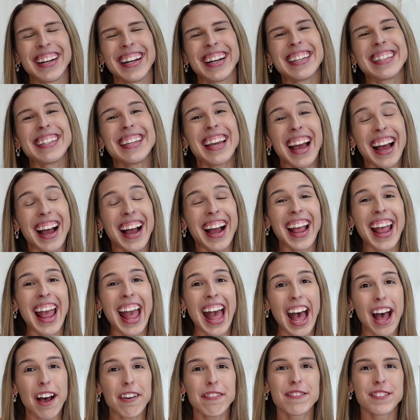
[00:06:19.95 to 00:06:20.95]
Yeah, I
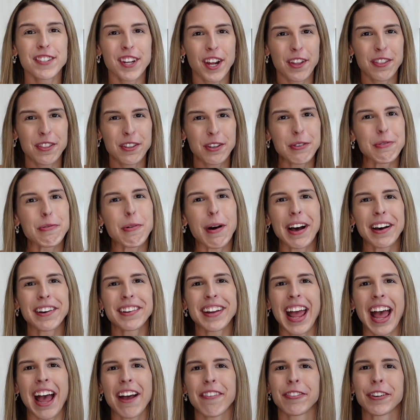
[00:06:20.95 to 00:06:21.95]
have done the Wild
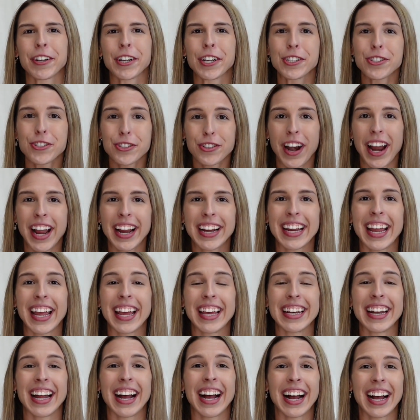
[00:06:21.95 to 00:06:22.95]
Africa Trek
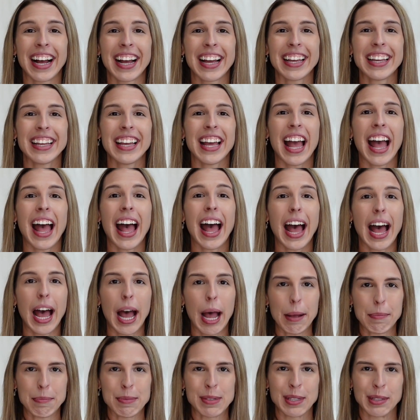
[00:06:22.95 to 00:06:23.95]
and I
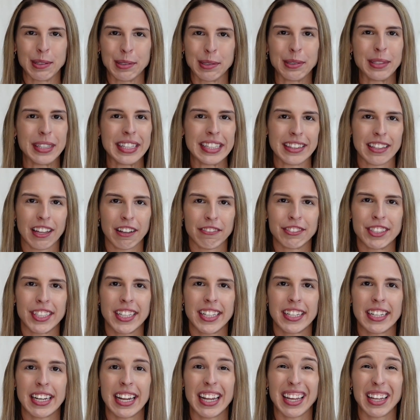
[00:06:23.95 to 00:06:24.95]
absolutely loved
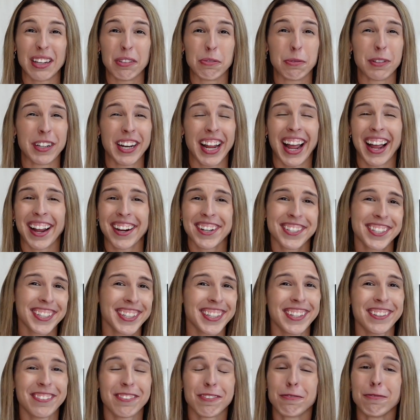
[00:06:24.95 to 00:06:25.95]
it and would
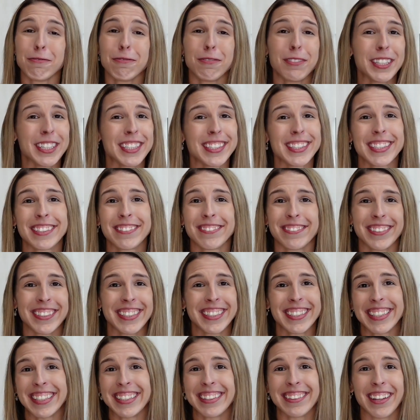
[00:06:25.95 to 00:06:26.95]
actually
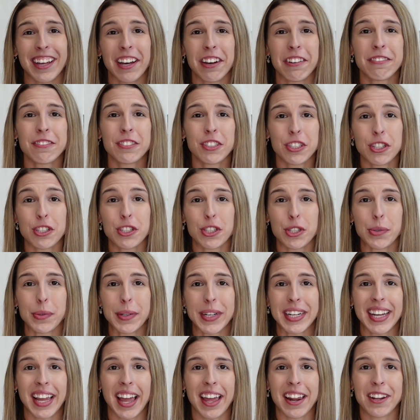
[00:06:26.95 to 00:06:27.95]
really love to do it
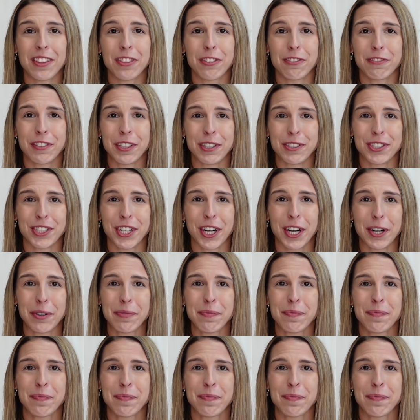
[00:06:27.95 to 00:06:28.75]
again in the future.